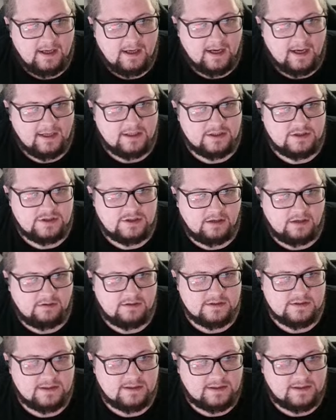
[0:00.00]
and a
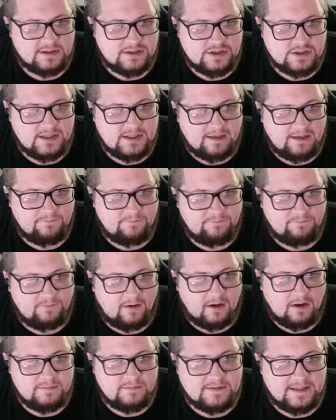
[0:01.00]
Jellicent that's just getting
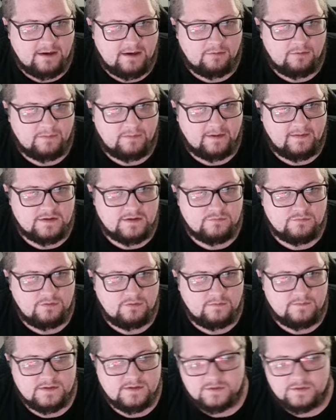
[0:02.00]
farmed down by these moves,